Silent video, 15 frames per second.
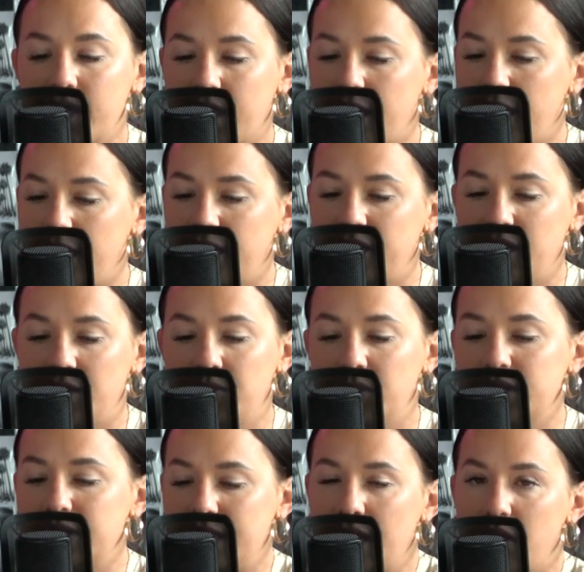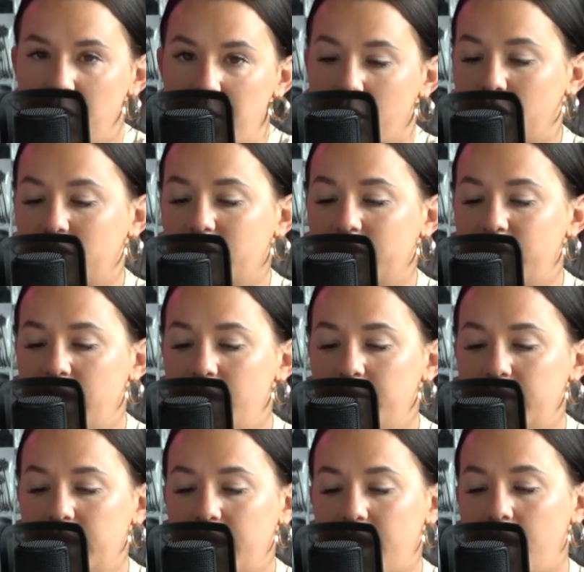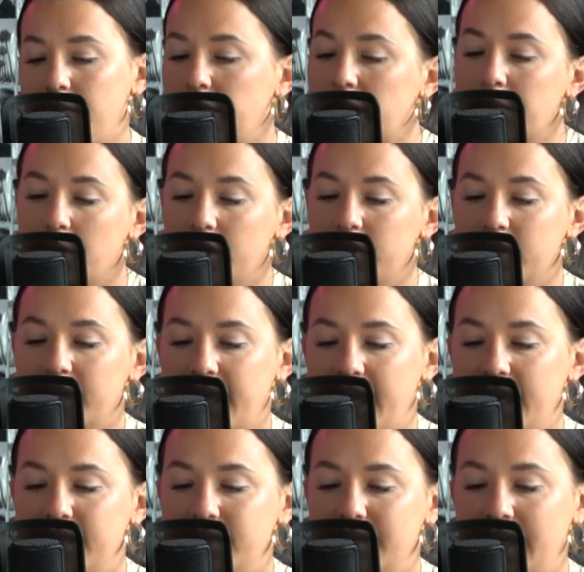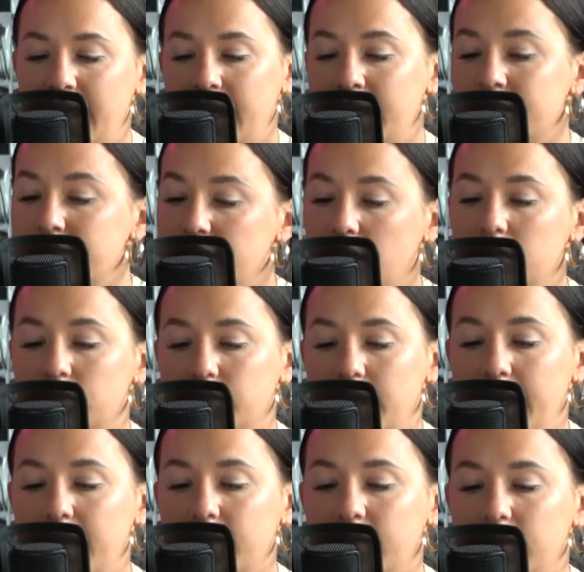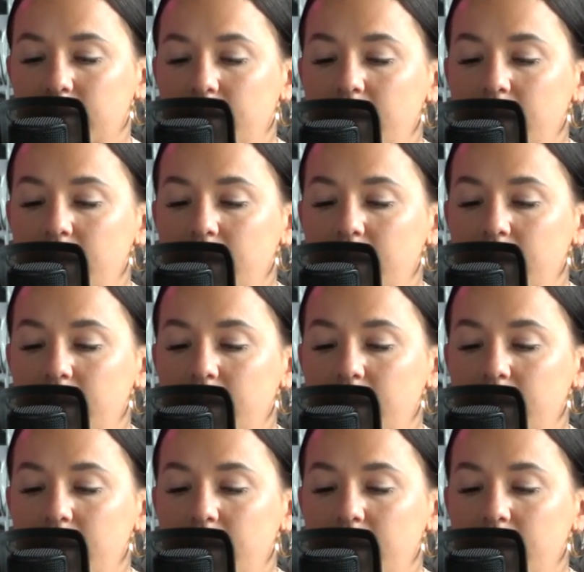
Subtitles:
kid and was now a part of the family, a big brother to Kacie and a son to Rick.